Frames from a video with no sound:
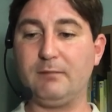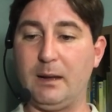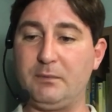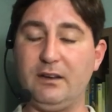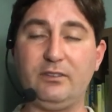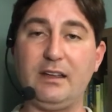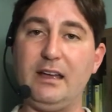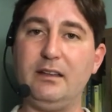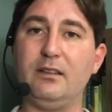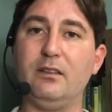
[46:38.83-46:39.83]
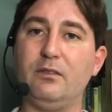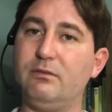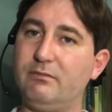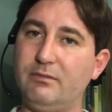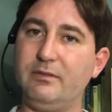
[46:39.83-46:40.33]
I'm going to say
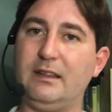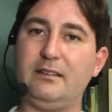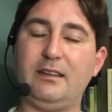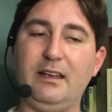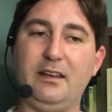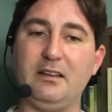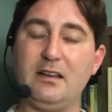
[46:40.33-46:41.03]
that the,